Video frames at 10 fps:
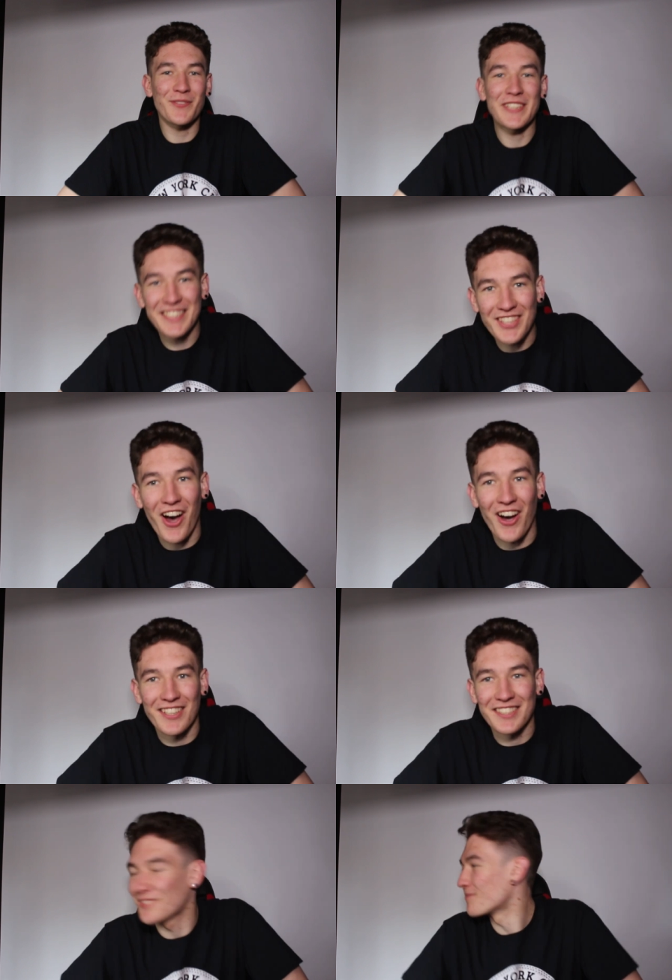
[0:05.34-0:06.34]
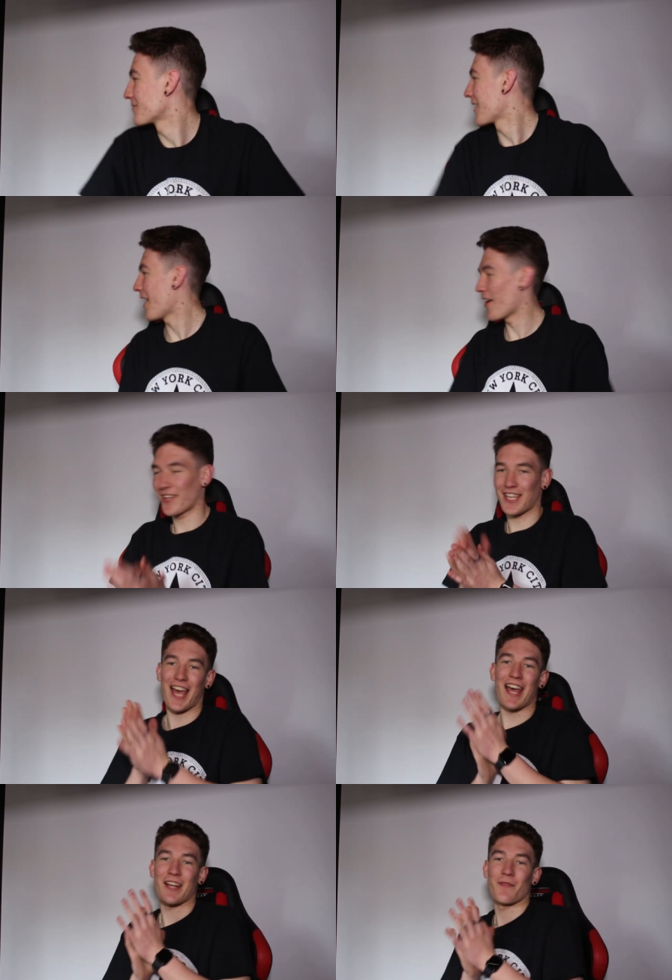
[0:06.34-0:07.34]
do we start?
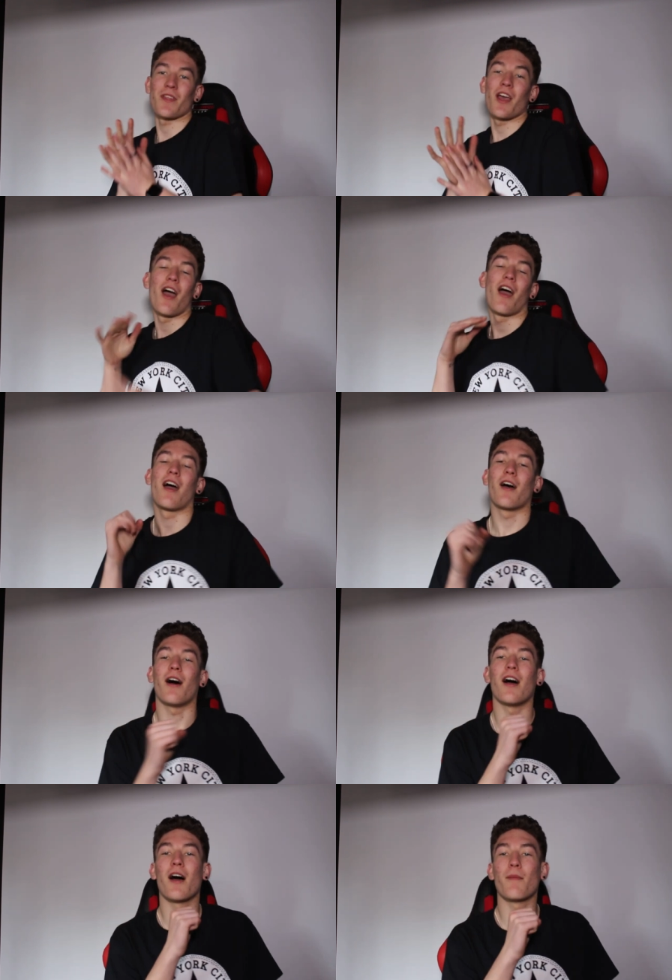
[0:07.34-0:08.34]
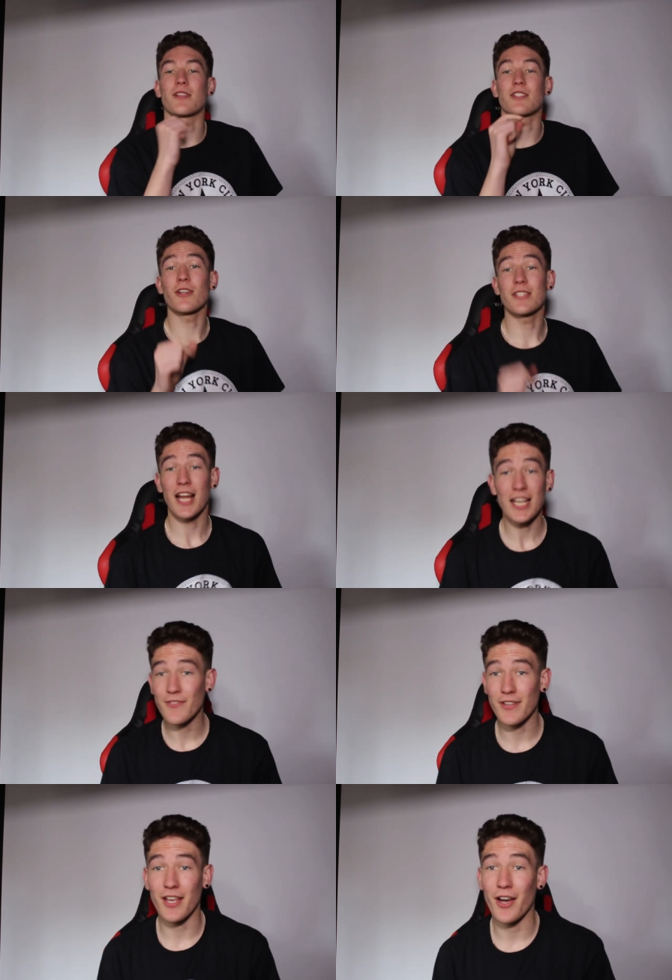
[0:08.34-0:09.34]
Okay, um, so
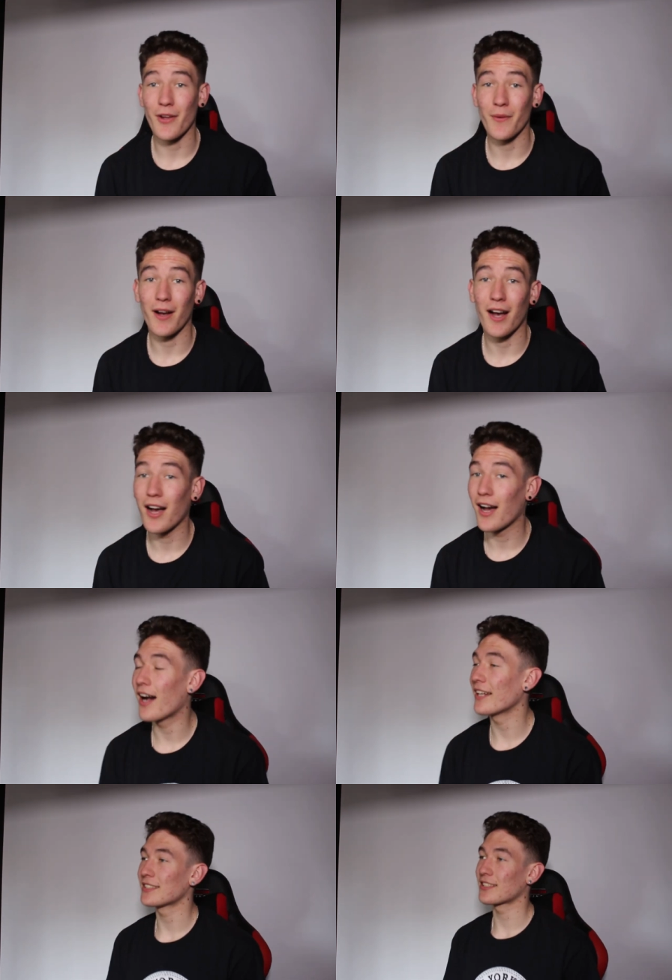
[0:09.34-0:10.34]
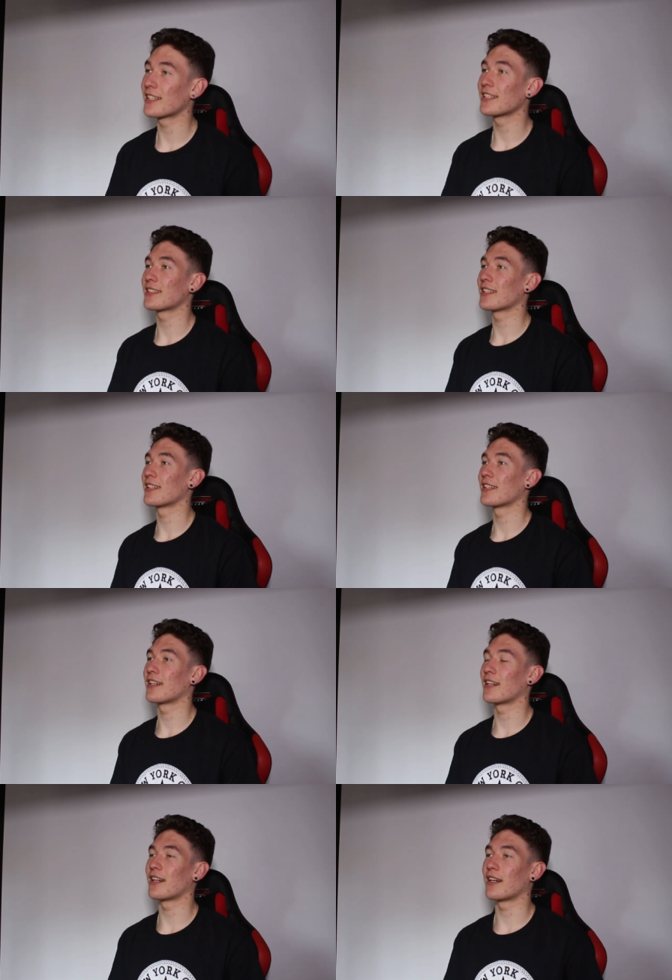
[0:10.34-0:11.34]
today's video, uh, I decided that
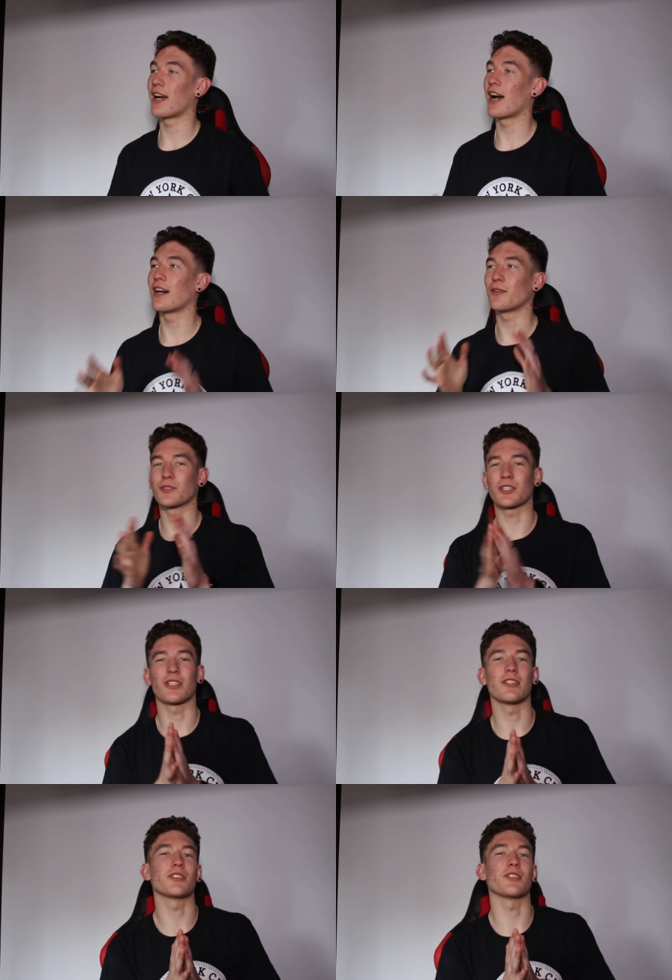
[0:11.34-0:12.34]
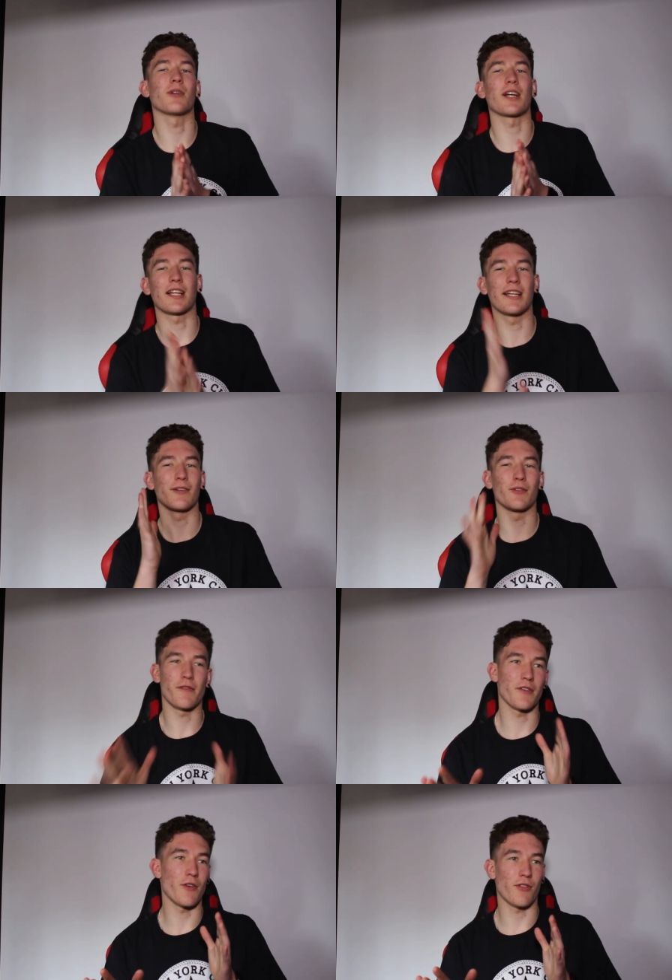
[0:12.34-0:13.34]
I was going to do like a little
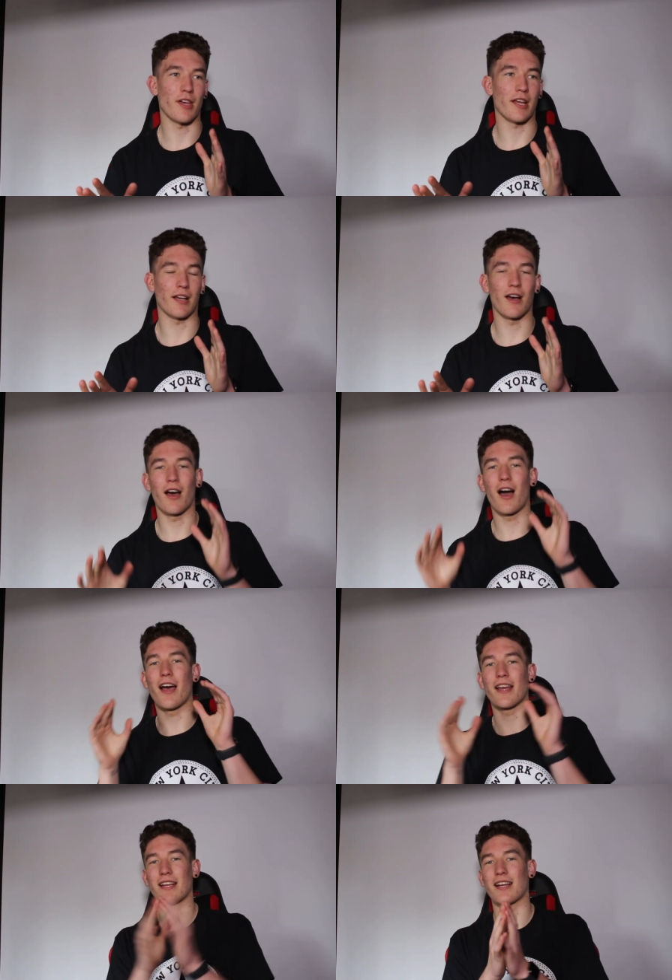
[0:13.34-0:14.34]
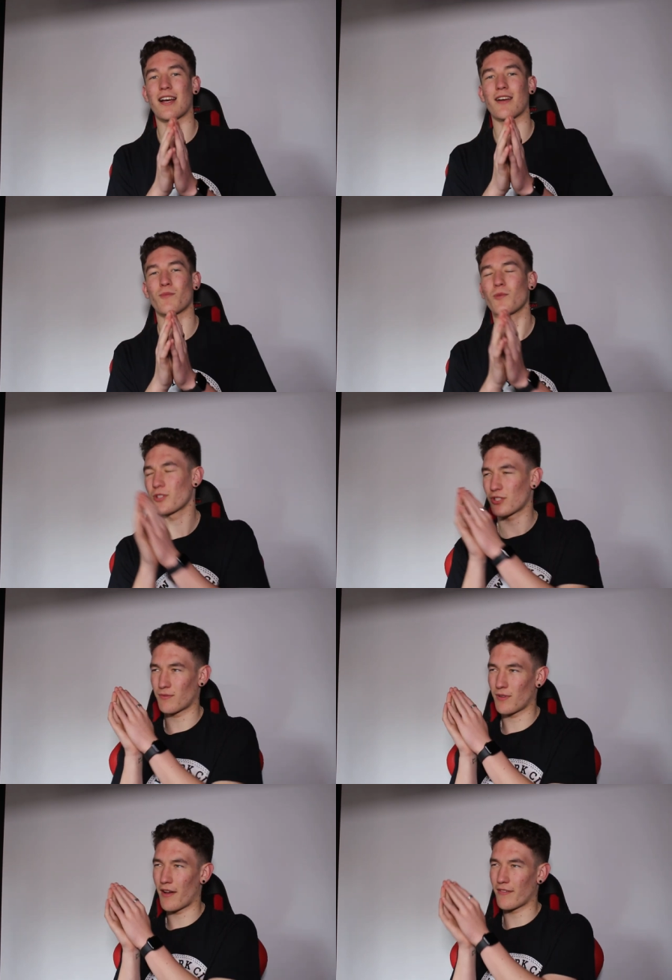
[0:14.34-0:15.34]
review thing. Uh, I
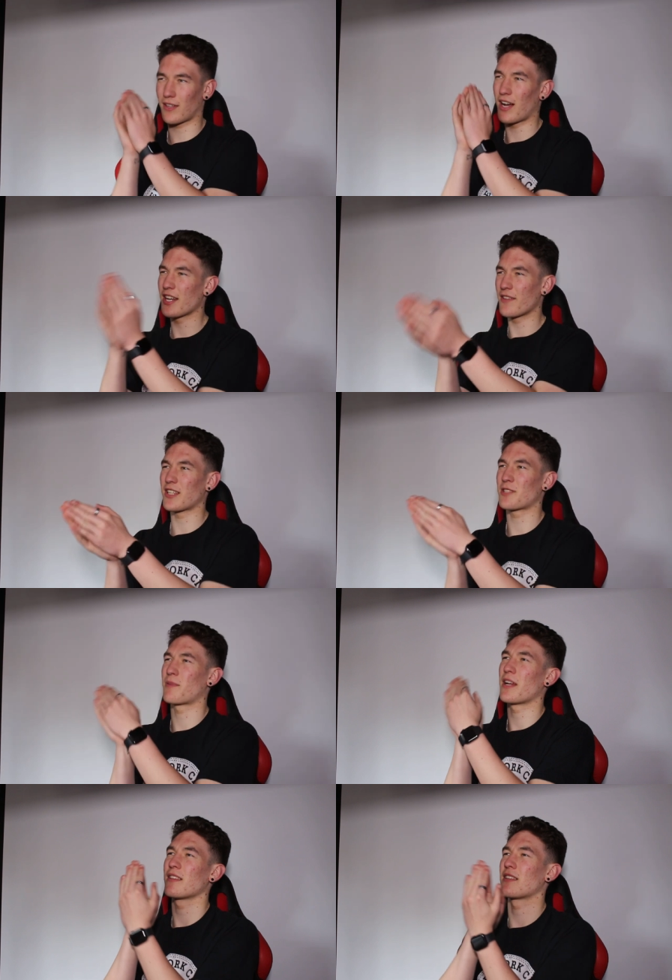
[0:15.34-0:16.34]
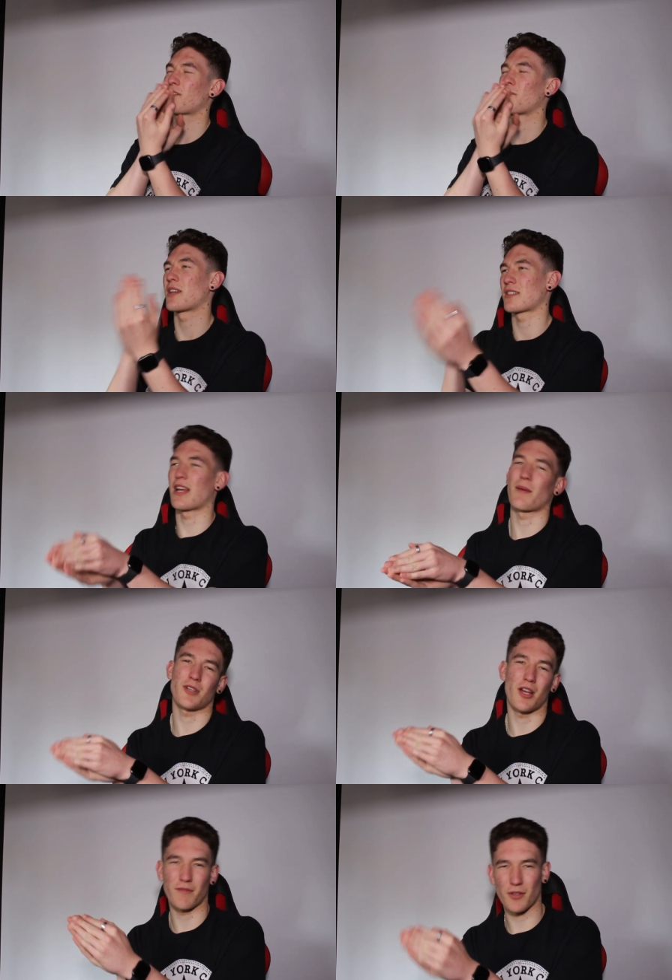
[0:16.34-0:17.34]
was, I've kind of explained this on my
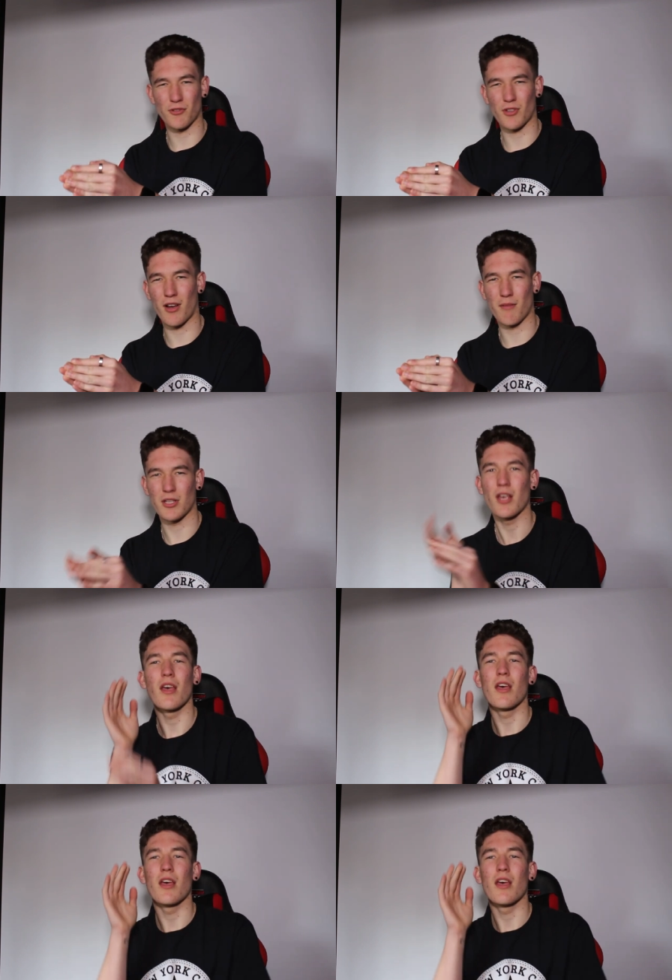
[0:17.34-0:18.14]
Snapchat a few times.